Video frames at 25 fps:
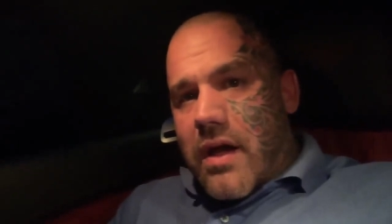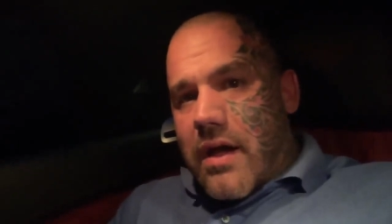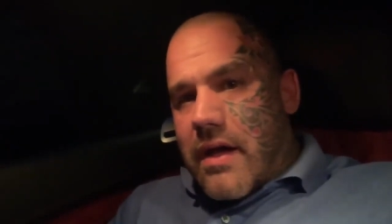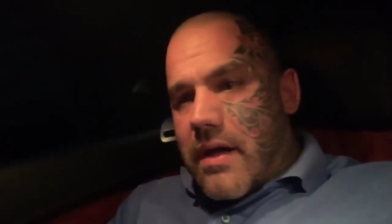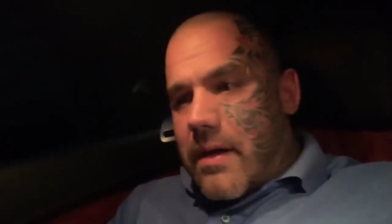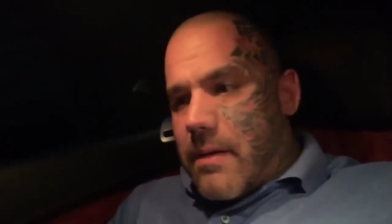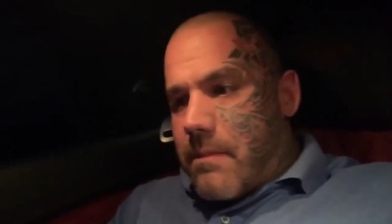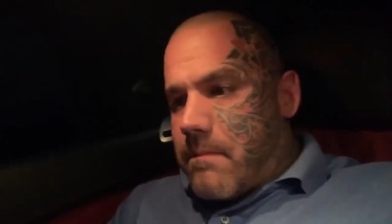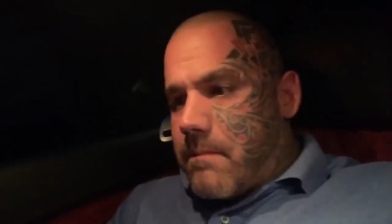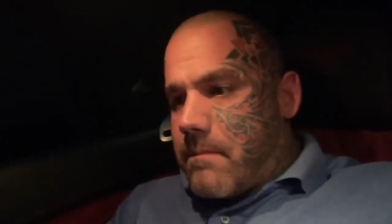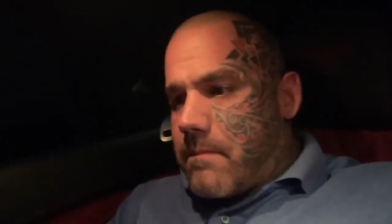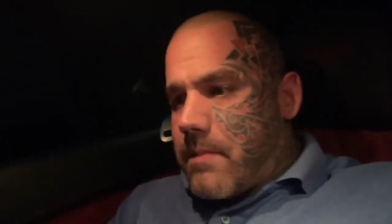
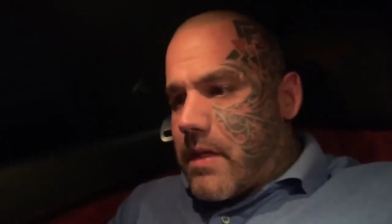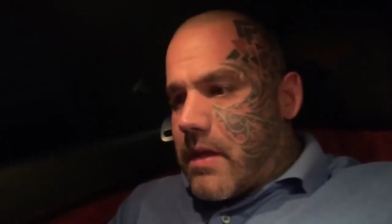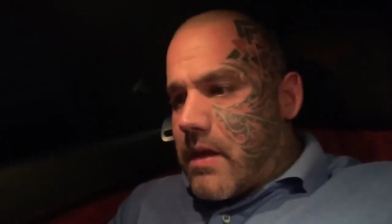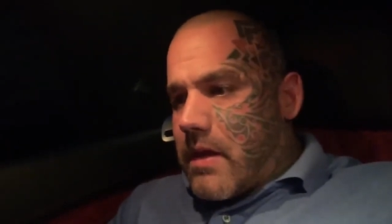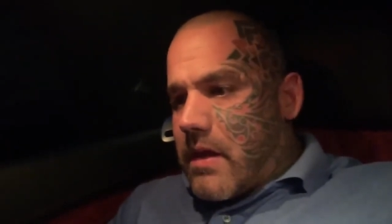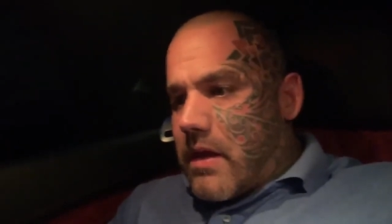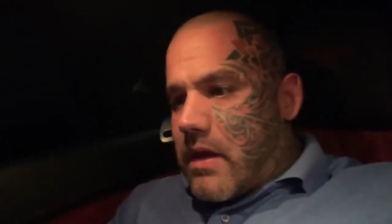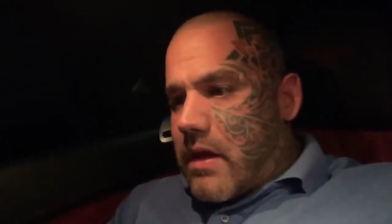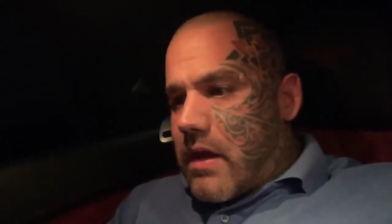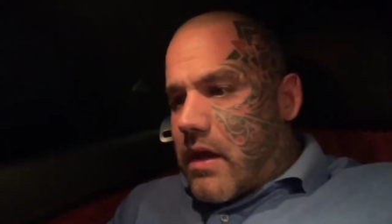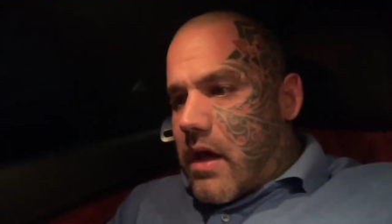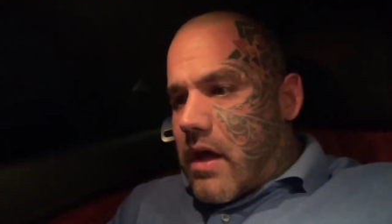
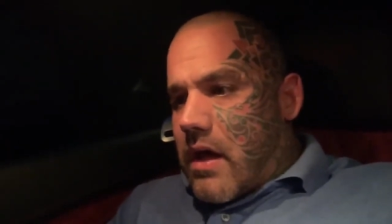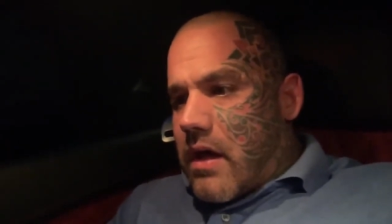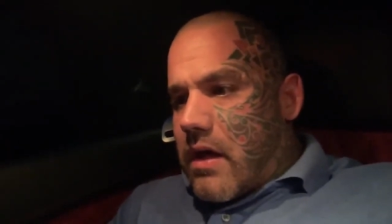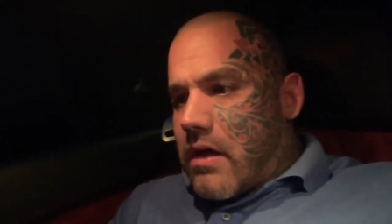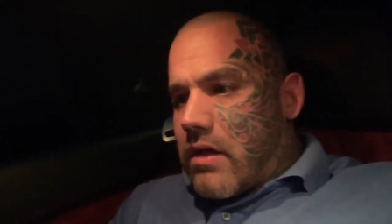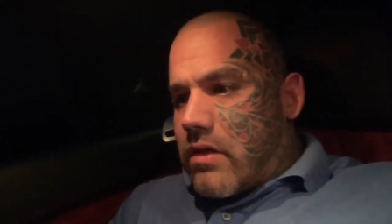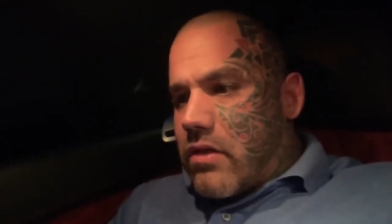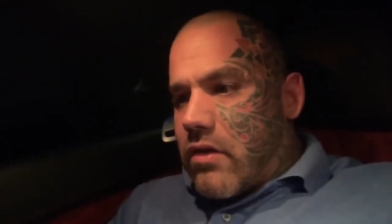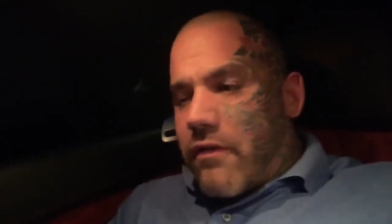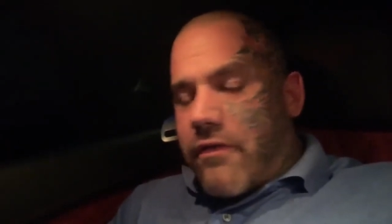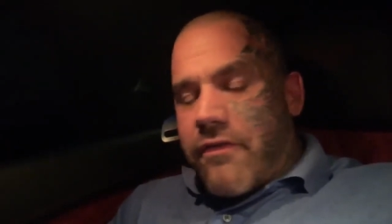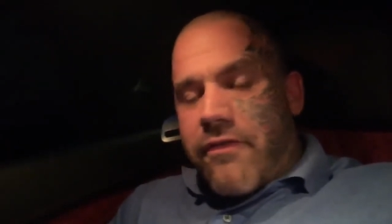
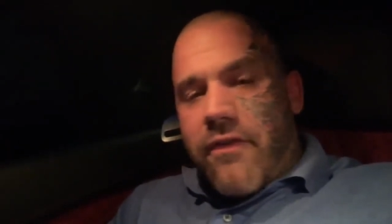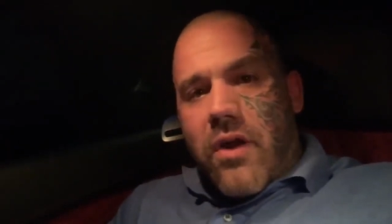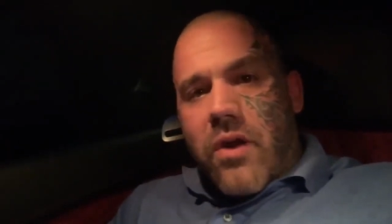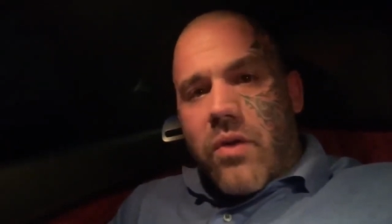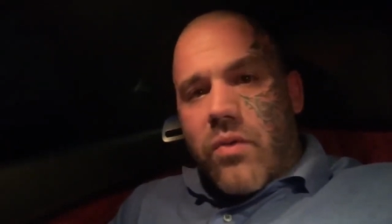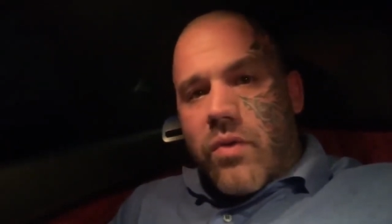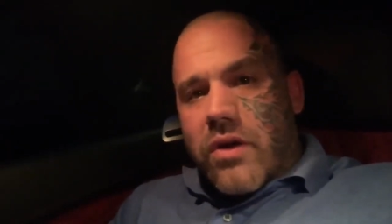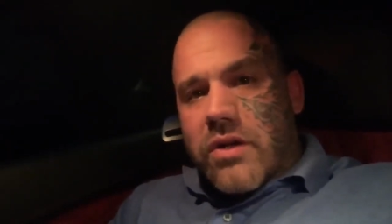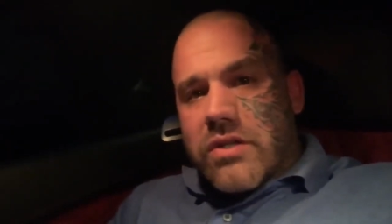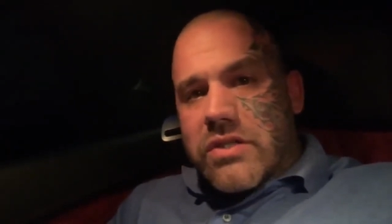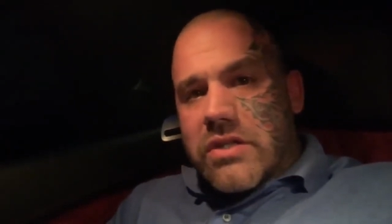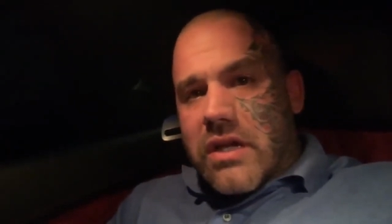that
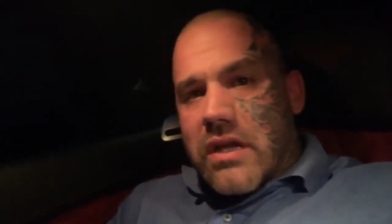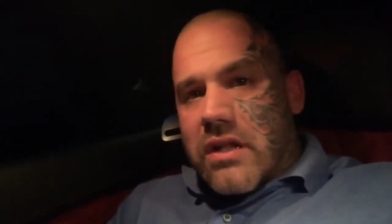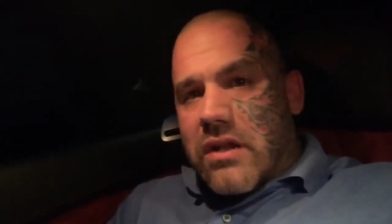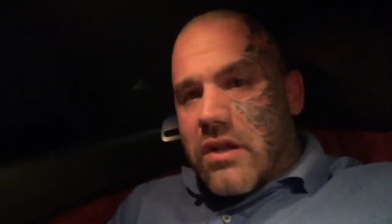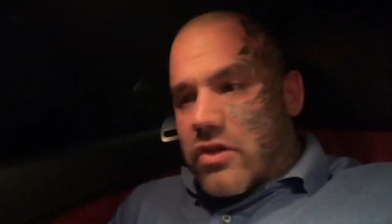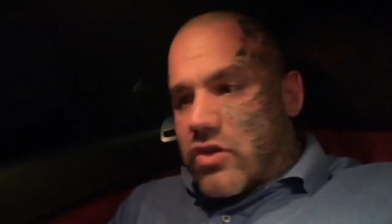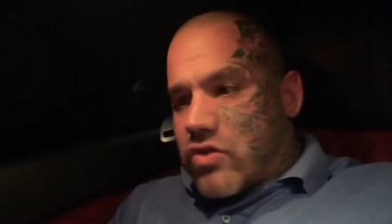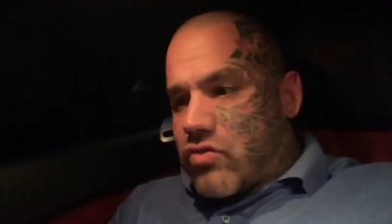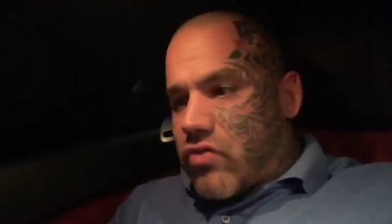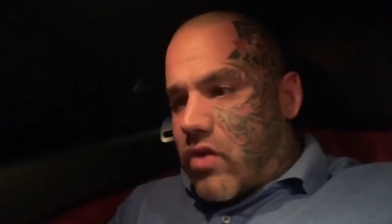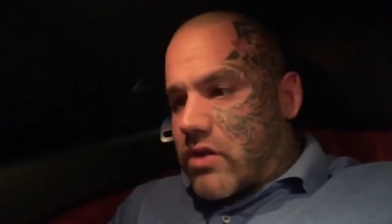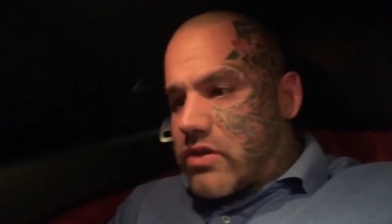follow us
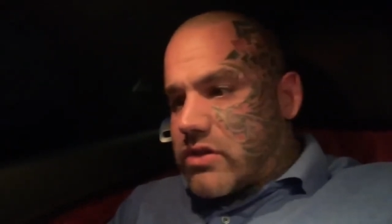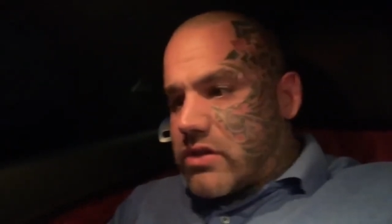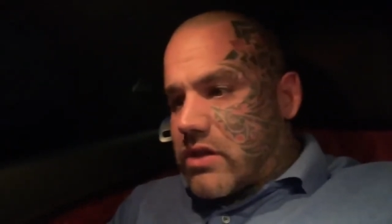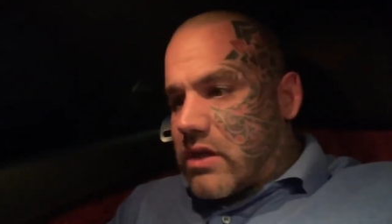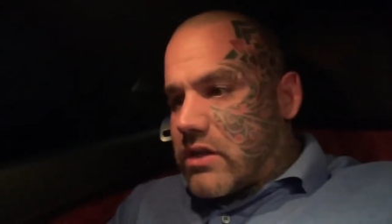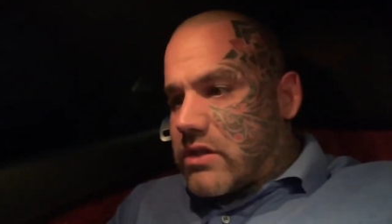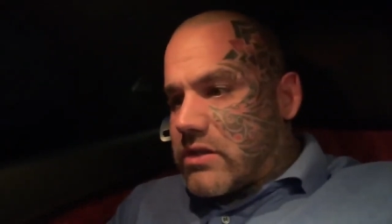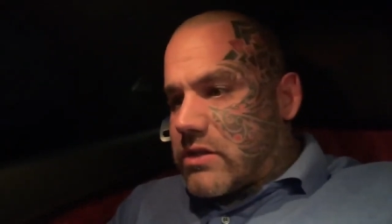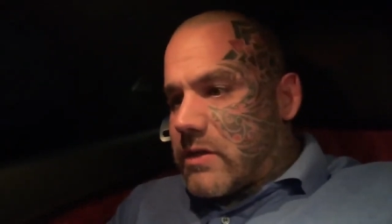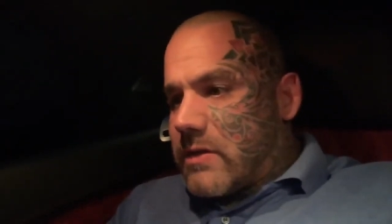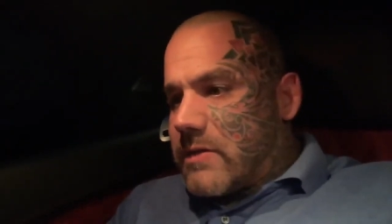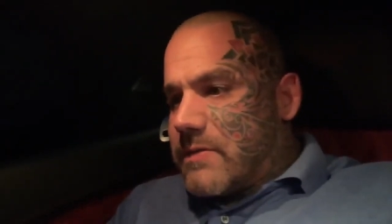and that
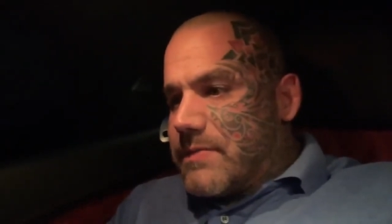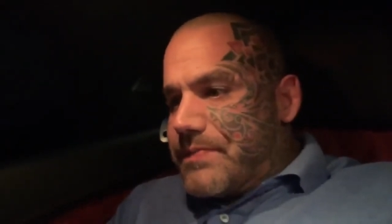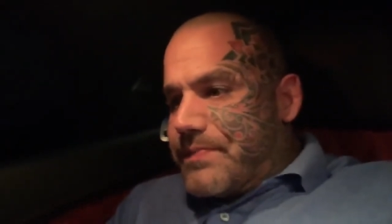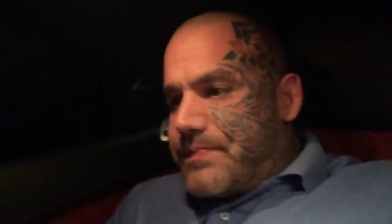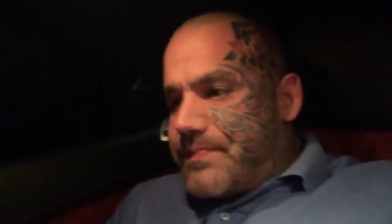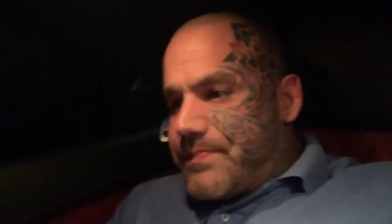trust us.